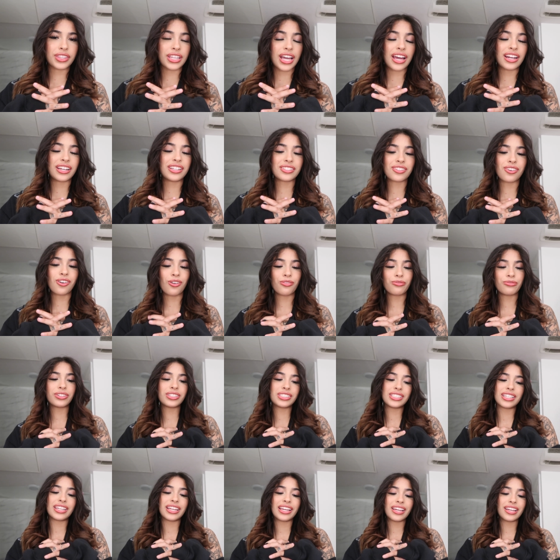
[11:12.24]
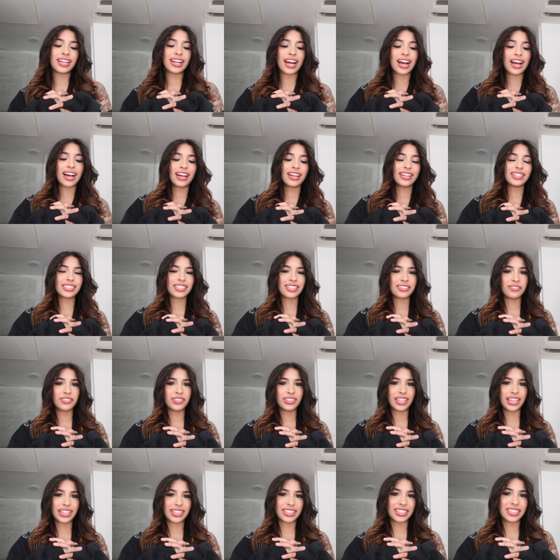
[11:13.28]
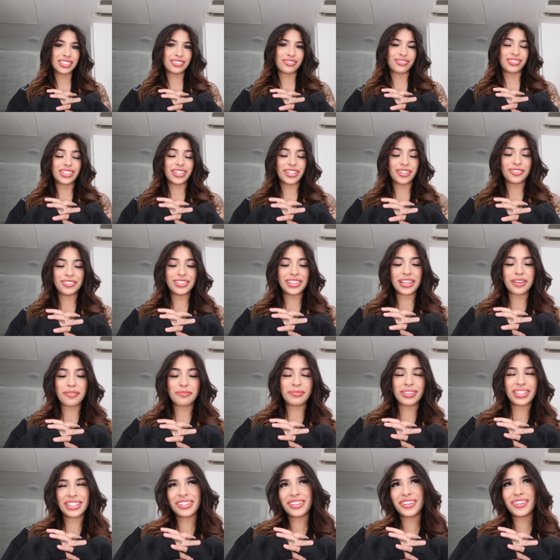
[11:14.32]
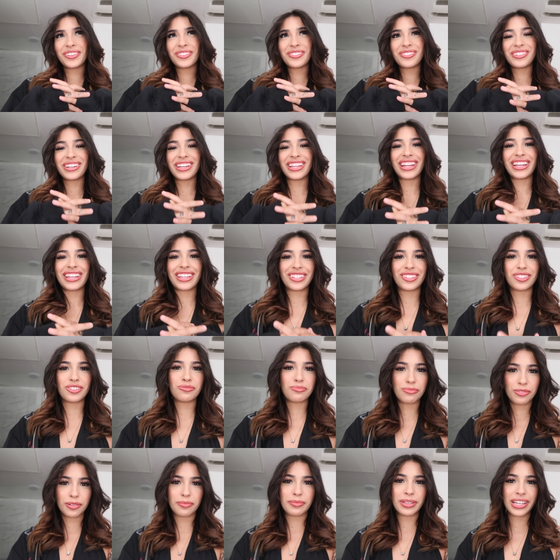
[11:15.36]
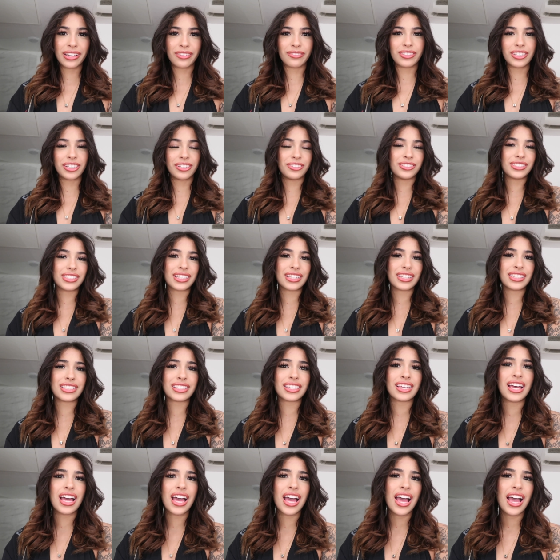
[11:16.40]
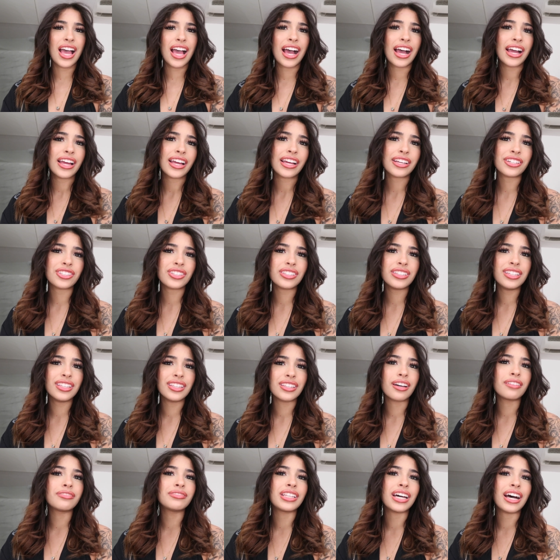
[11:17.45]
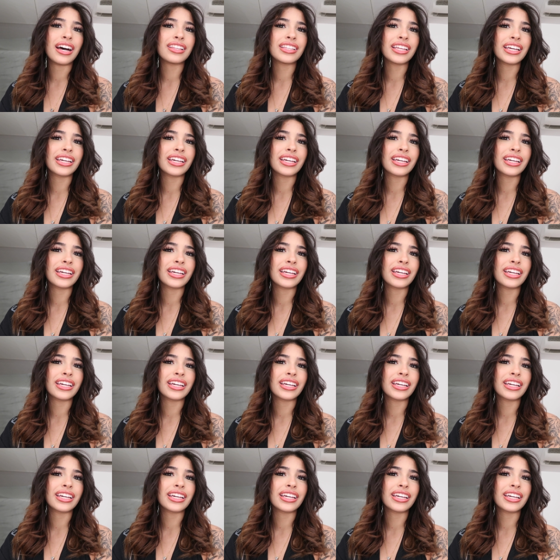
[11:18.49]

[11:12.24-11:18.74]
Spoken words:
that is all for today, guys. If you like this video, let me know, and I can do more makeup videos because I actually love that.